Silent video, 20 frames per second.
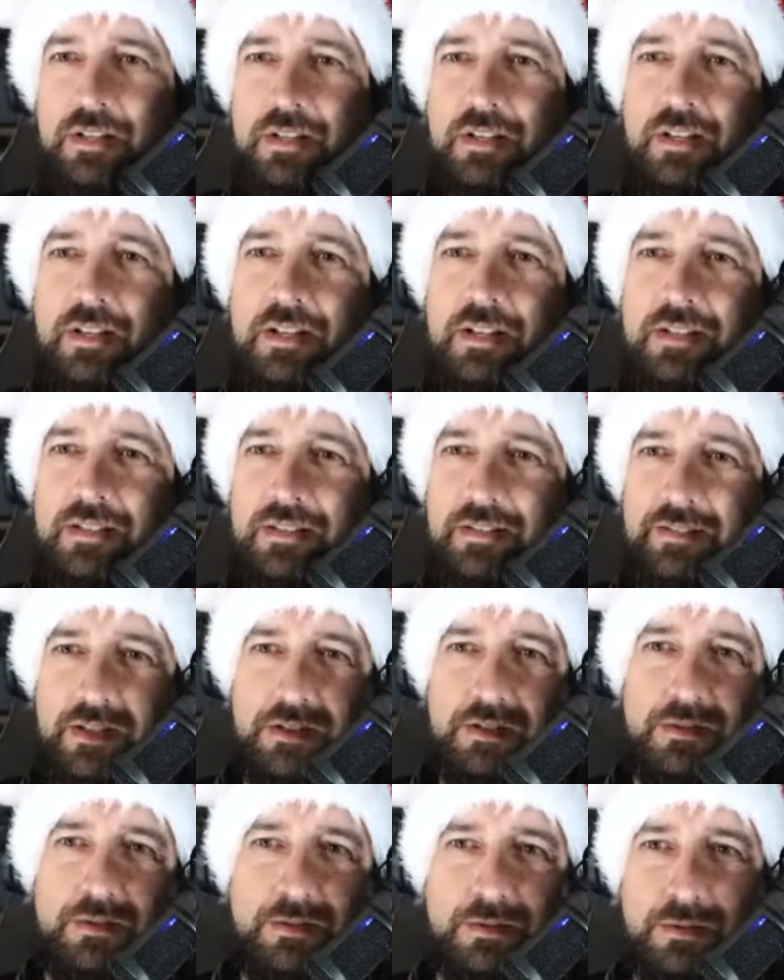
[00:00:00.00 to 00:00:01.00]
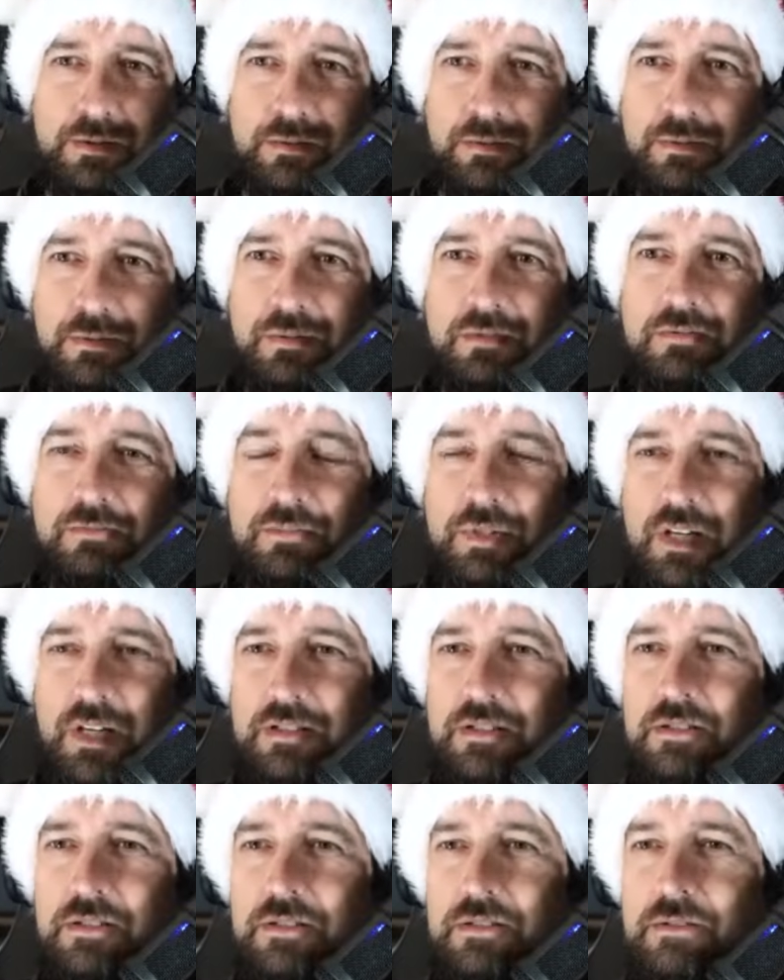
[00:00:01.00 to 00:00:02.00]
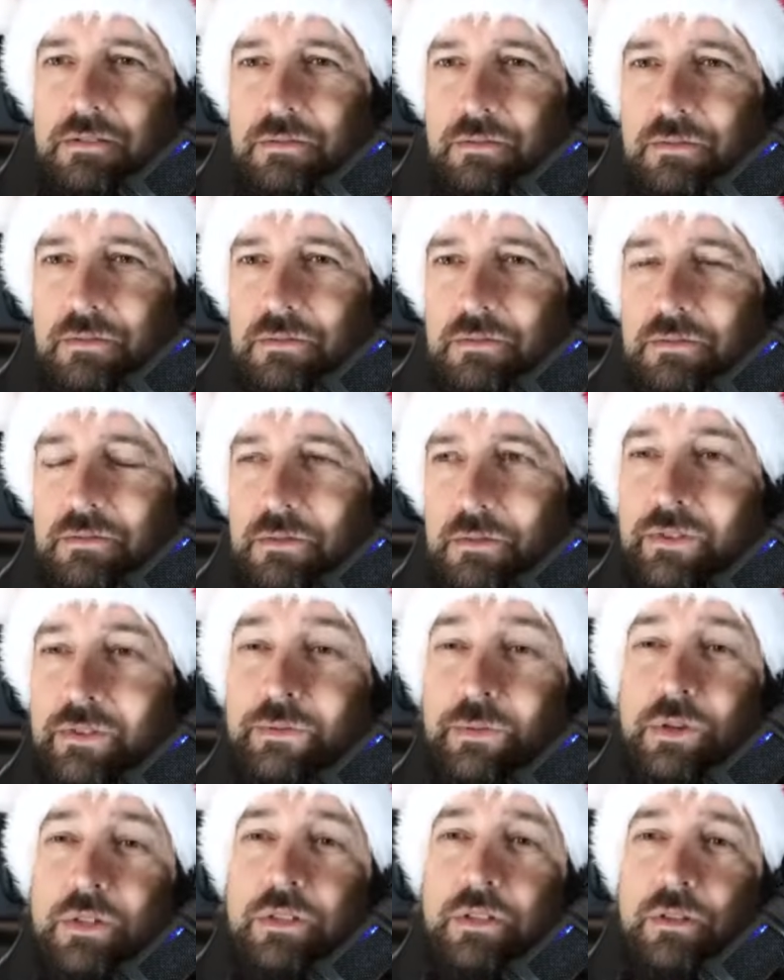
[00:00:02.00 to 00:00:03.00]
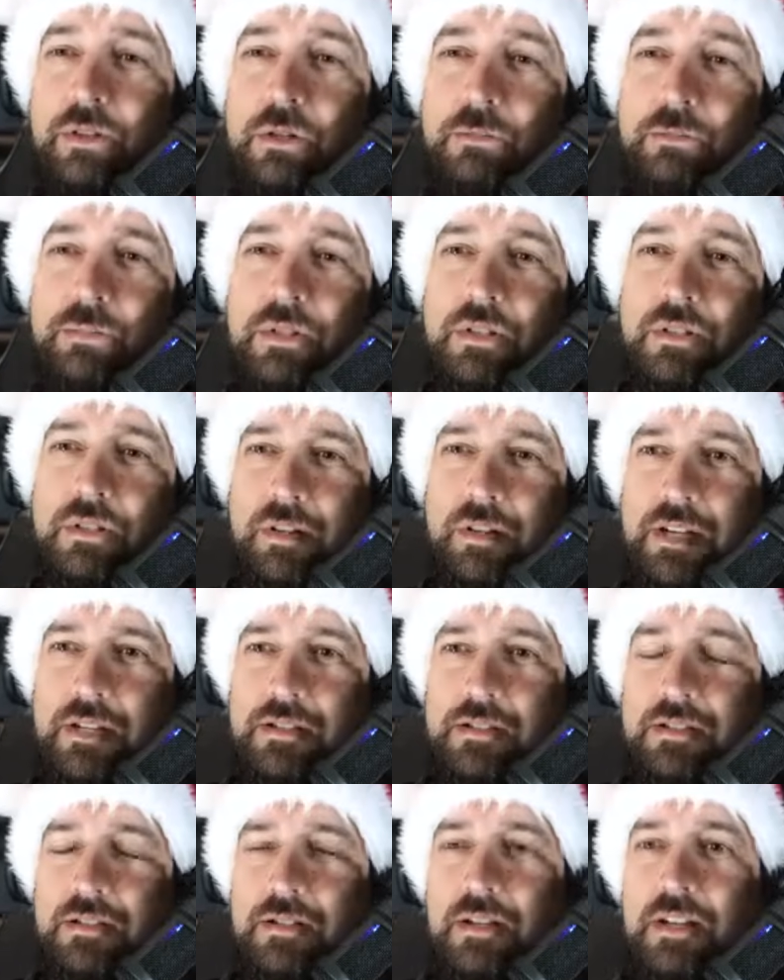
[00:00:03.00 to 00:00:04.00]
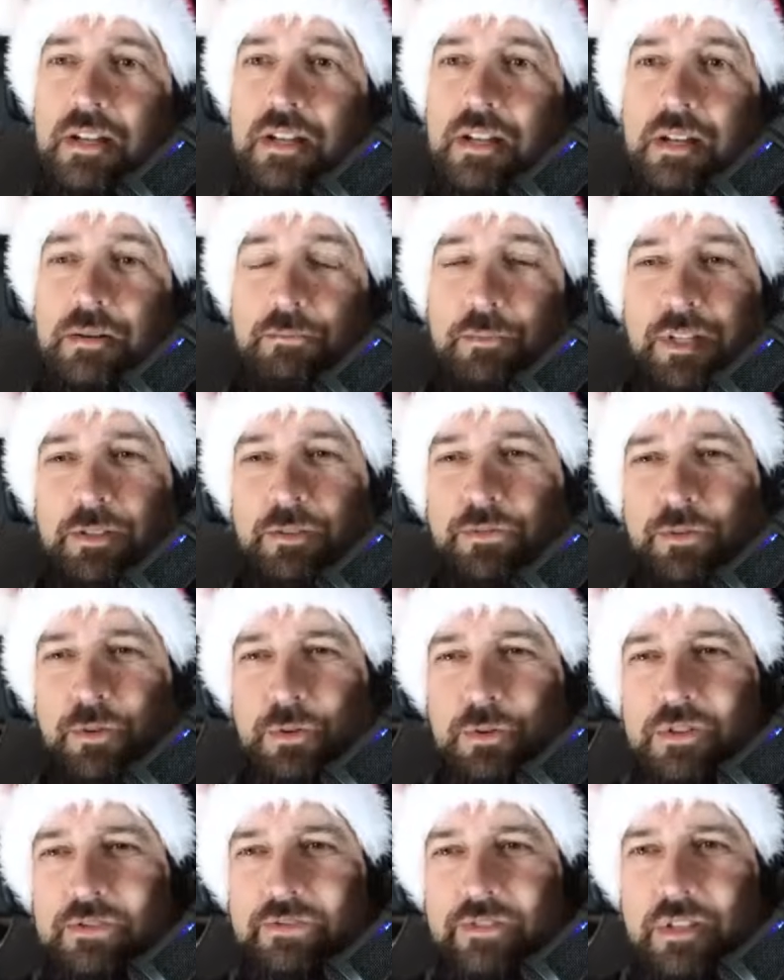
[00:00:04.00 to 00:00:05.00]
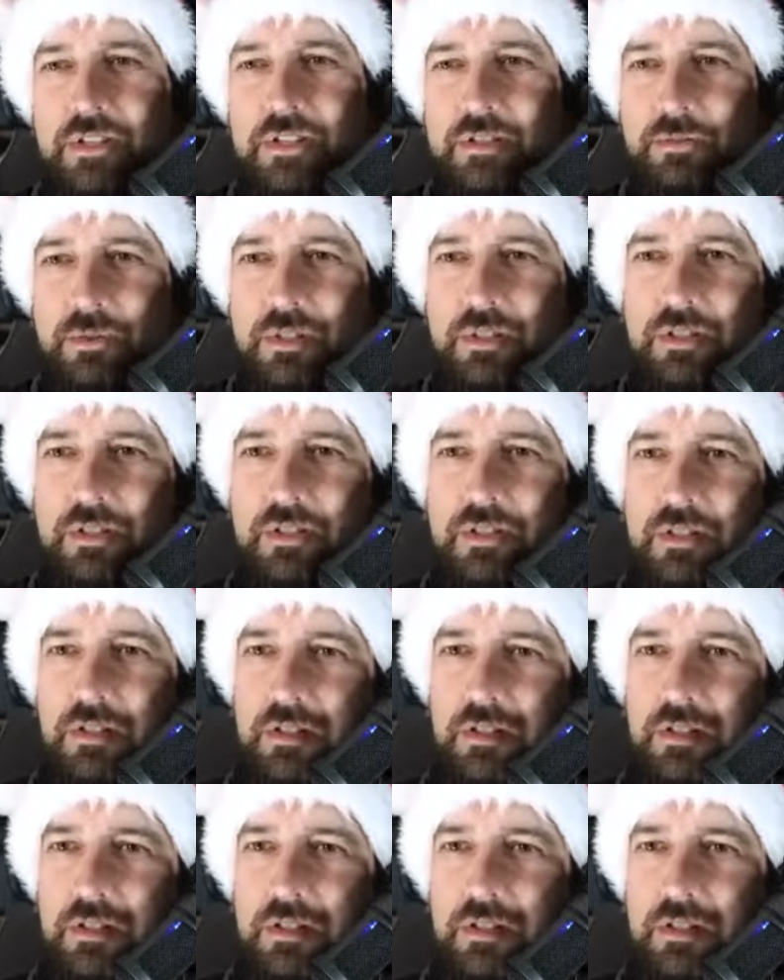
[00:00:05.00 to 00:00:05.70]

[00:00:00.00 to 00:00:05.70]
And this is also good practice to avoid global arrays. But of course, this will